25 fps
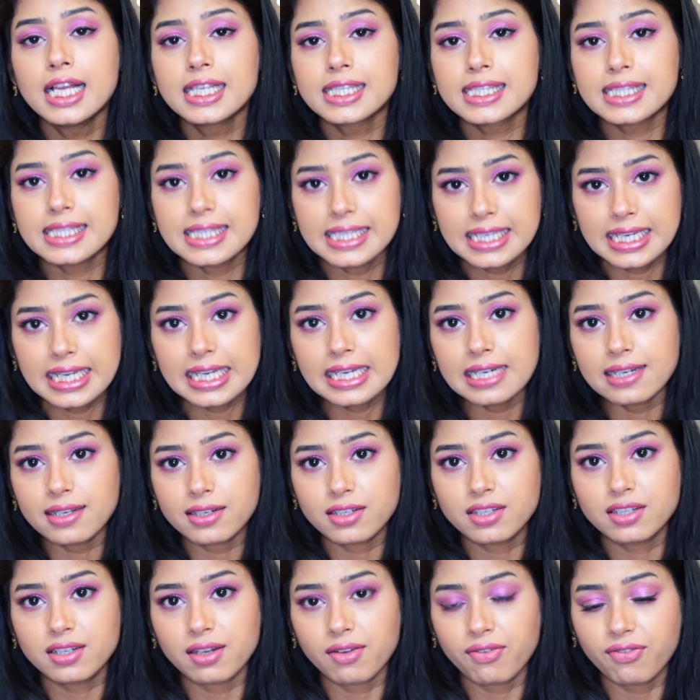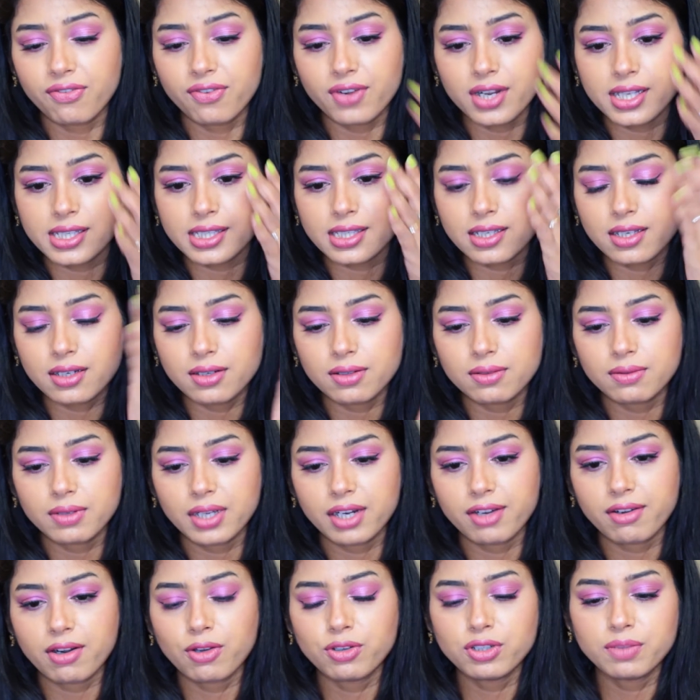seen a difference
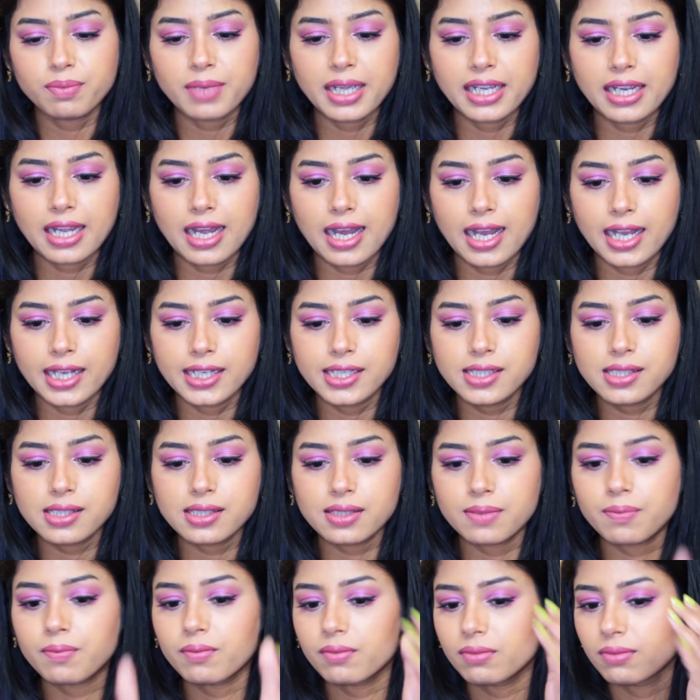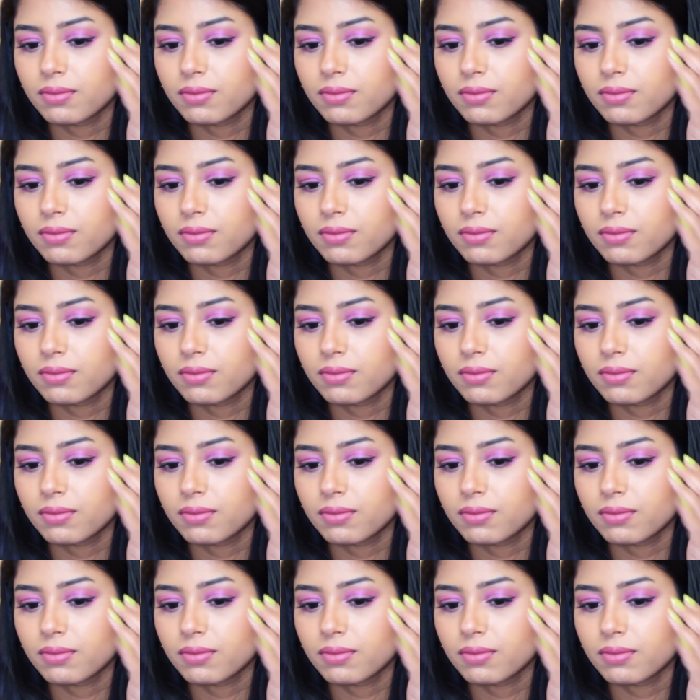around my eyes.